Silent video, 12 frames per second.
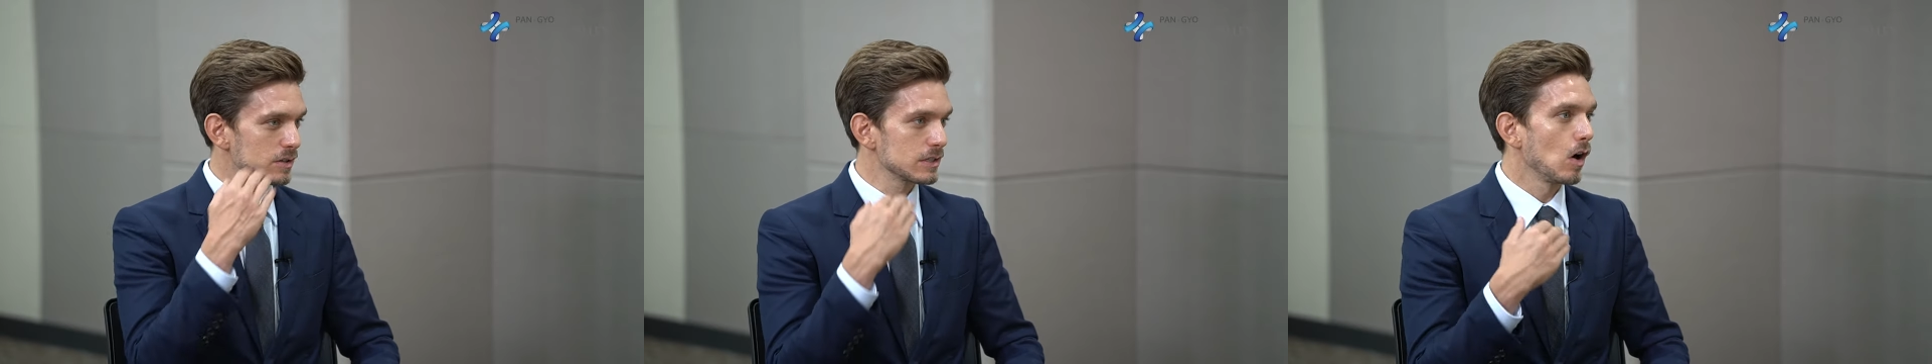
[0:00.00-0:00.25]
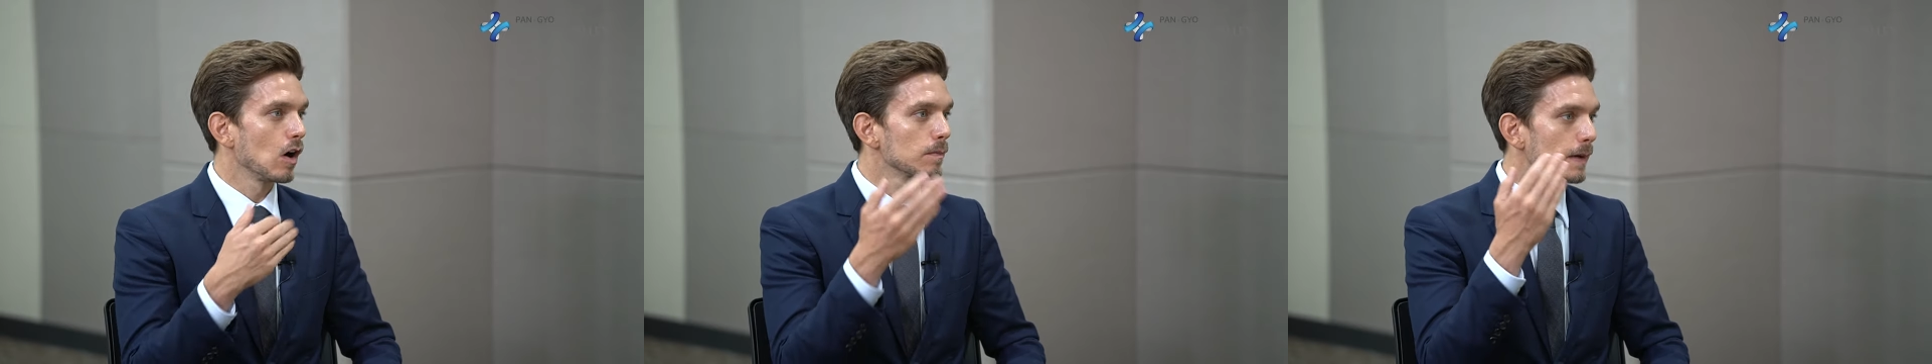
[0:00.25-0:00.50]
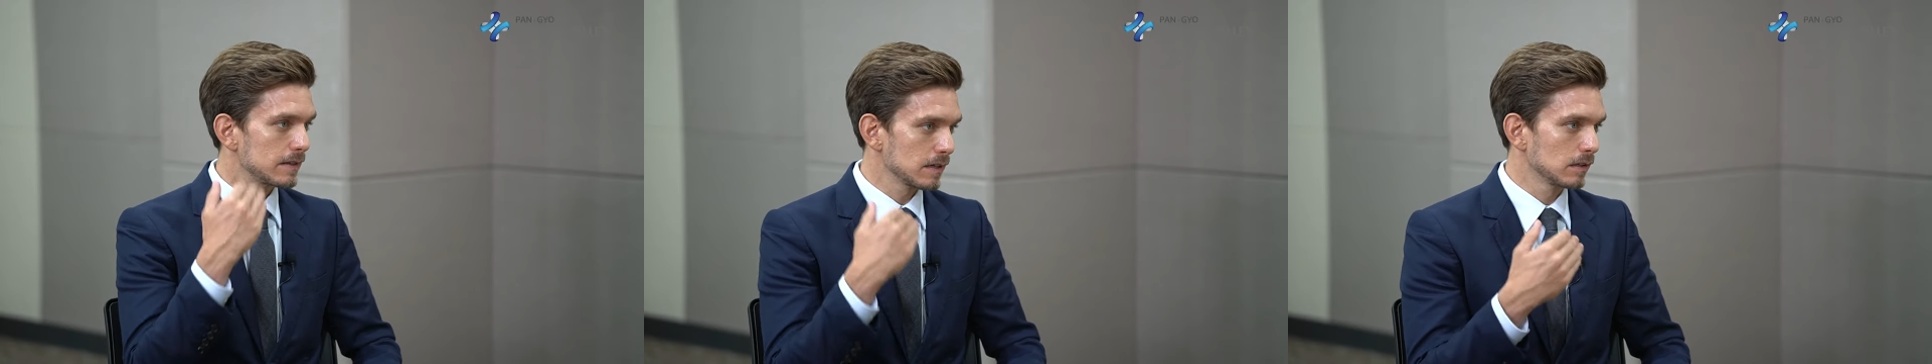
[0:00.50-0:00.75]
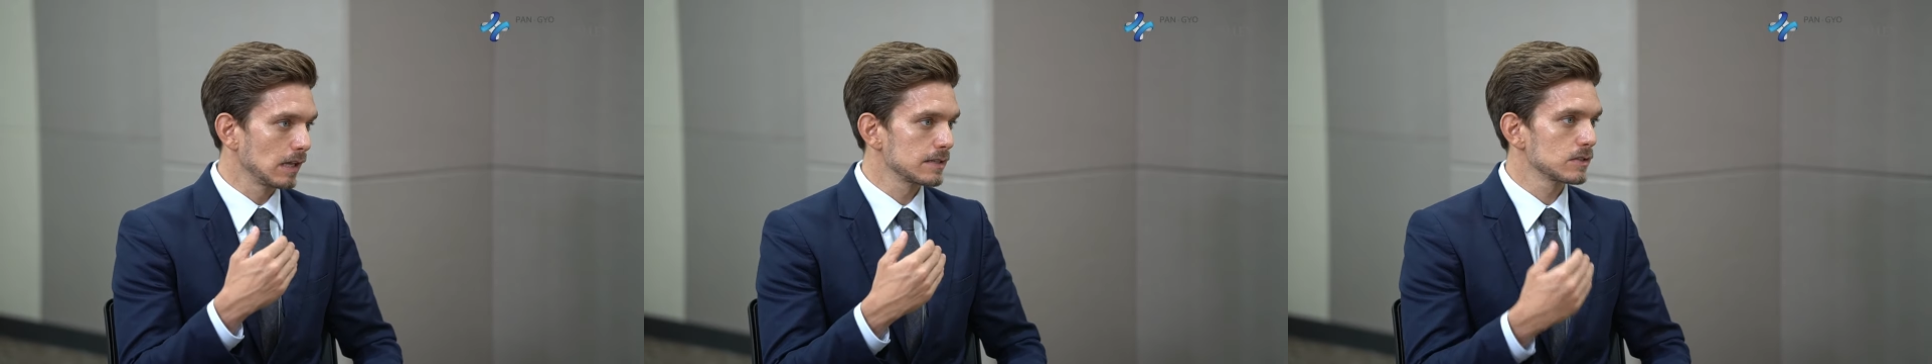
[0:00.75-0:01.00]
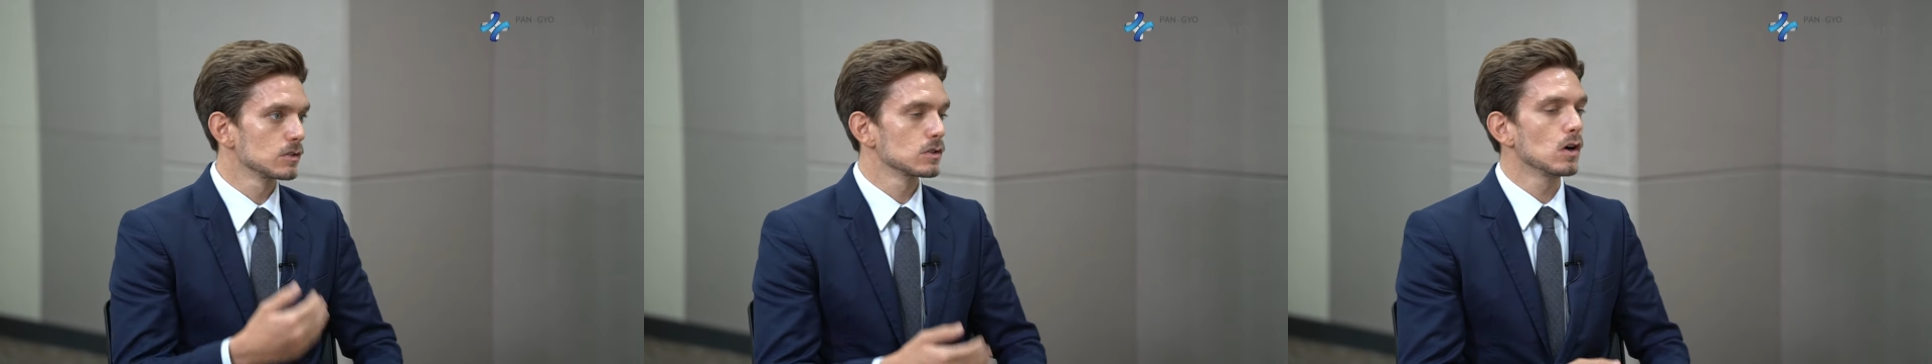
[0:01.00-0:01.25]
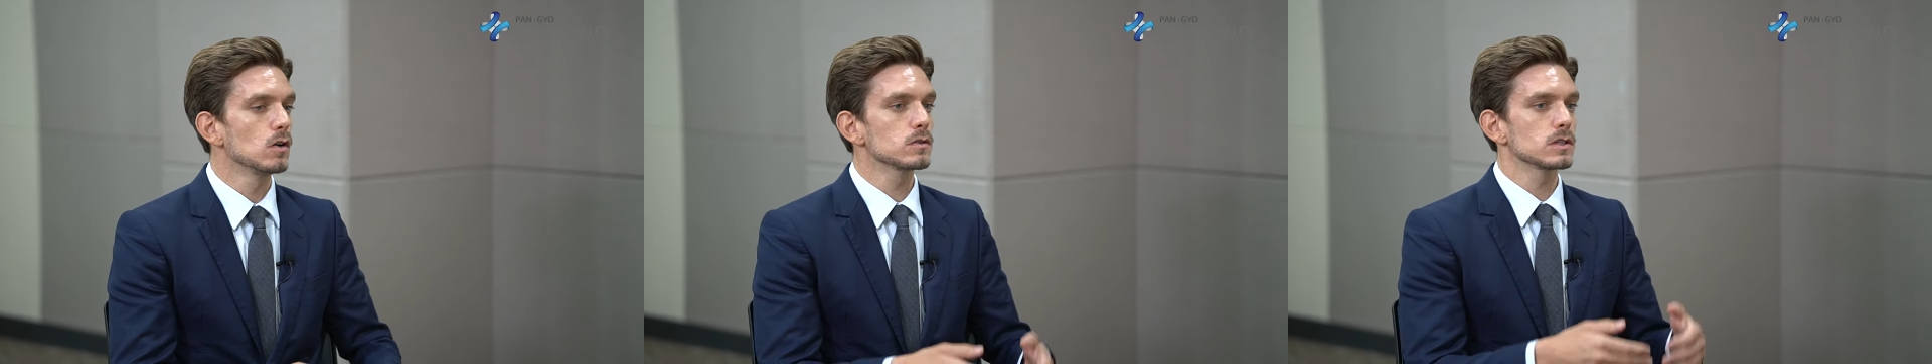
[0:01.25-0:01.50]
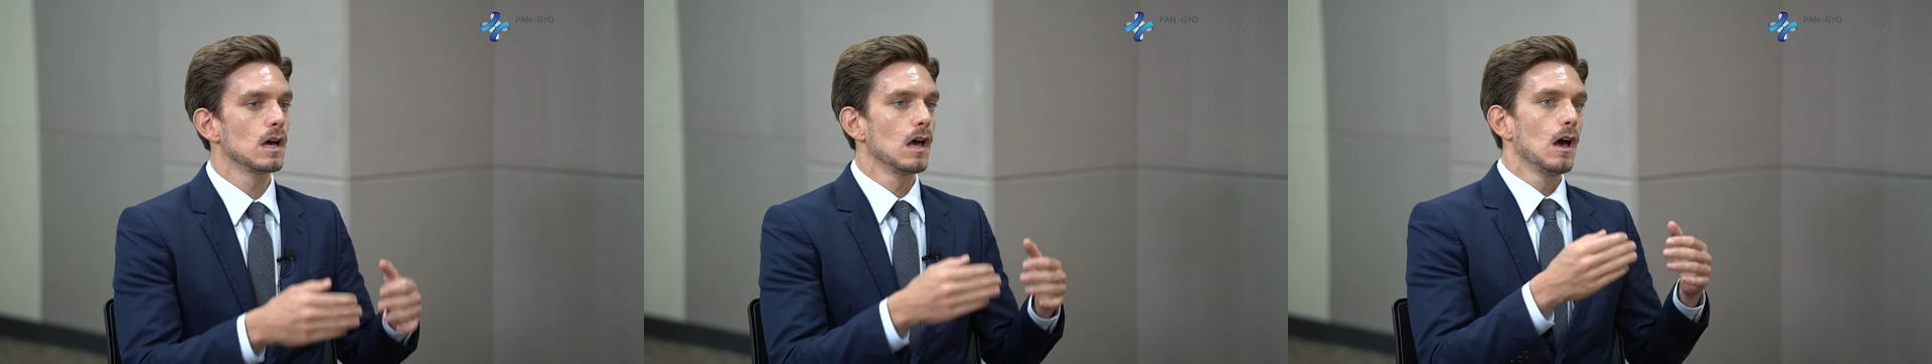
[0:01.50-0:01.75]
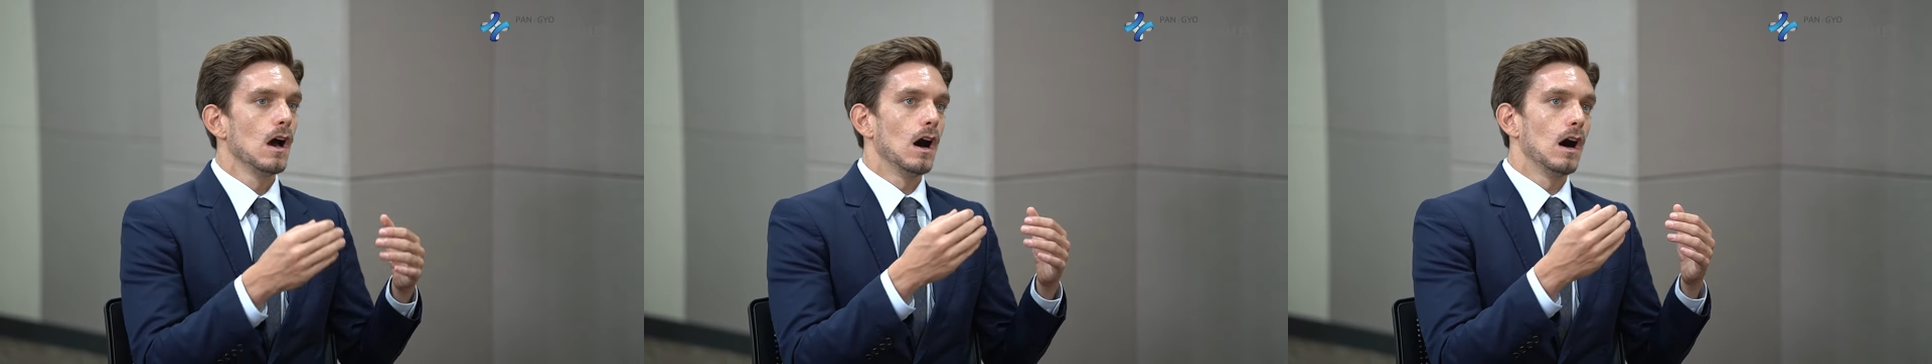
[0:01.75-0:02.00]
as the augmented glasses goes,
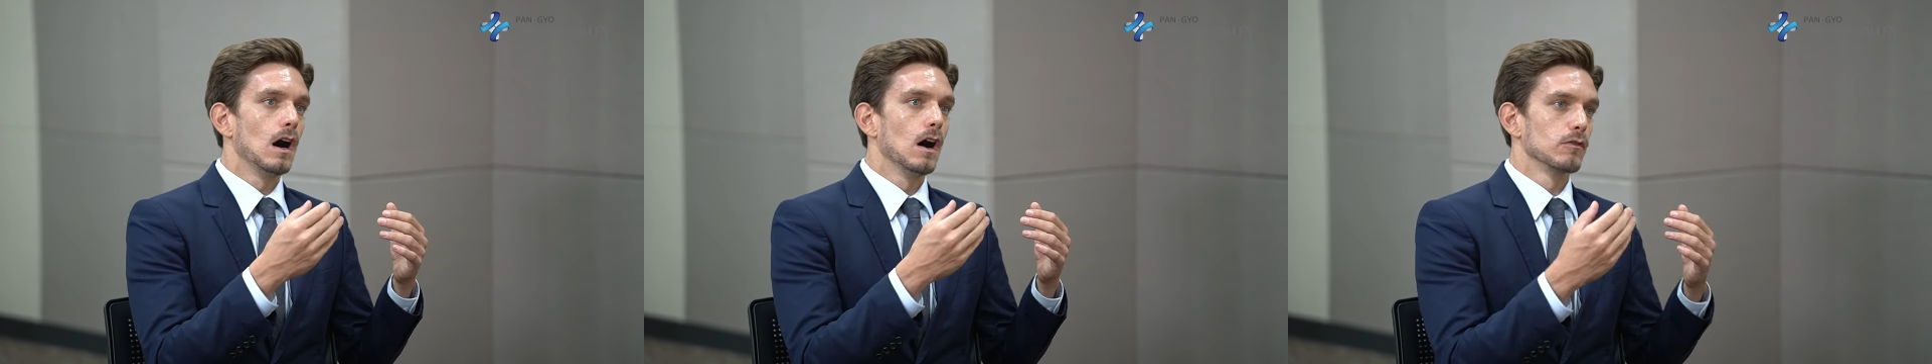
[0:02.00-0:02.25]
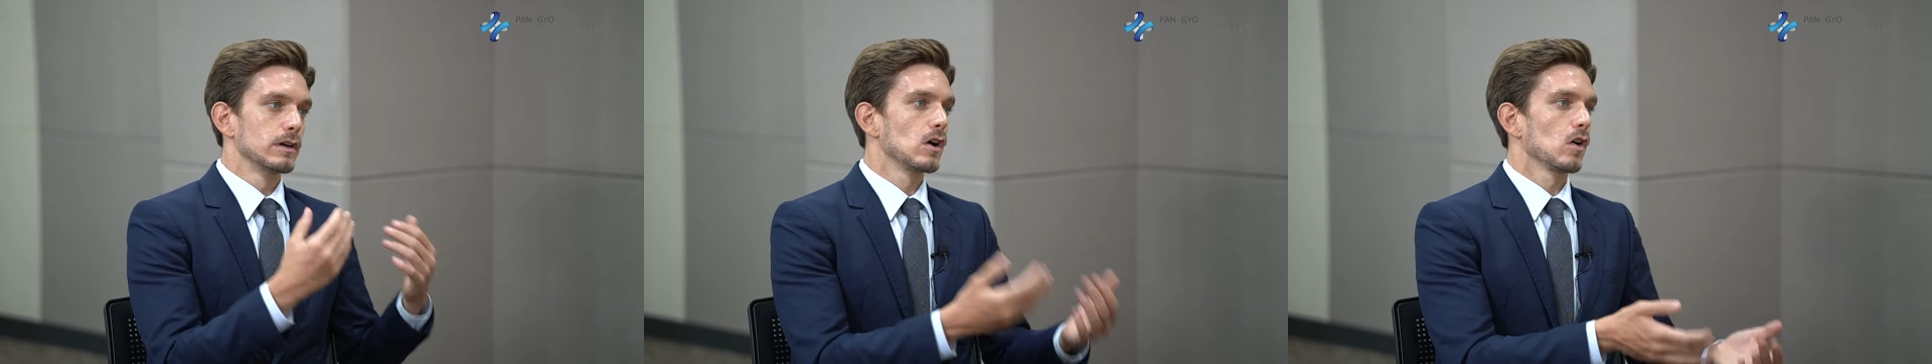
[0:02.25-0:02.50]
you